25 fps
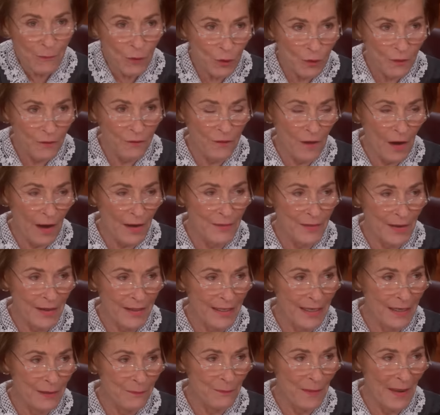going to find that
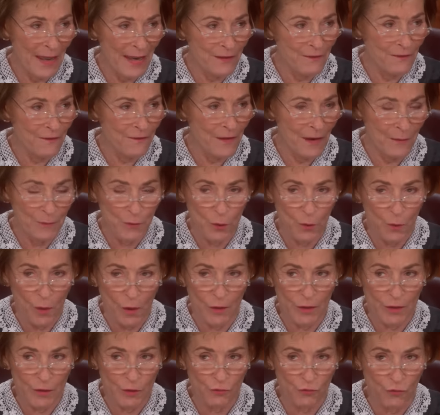he paid
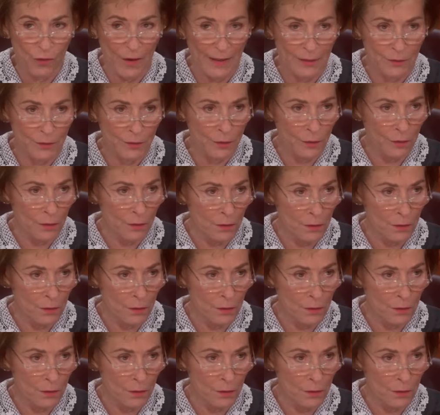February's rent.